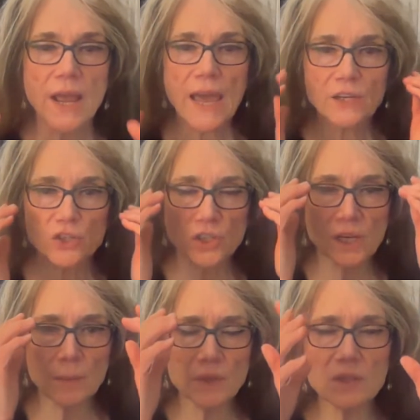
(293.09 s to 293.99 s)
And as you
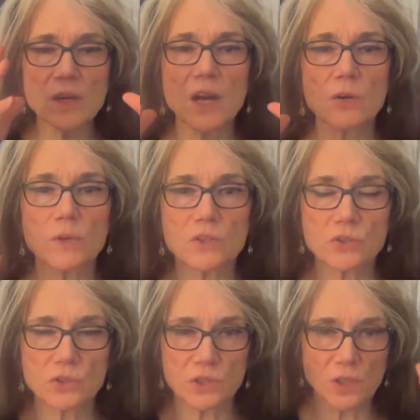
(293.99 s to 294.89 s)
come into the higher
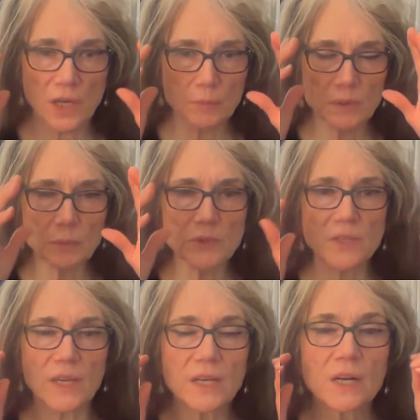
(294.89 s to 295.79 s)
registers, a lot of people
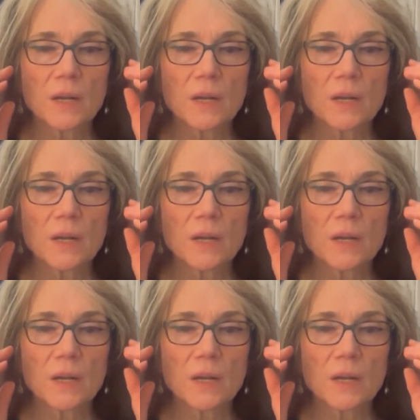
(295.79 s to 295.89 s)
say,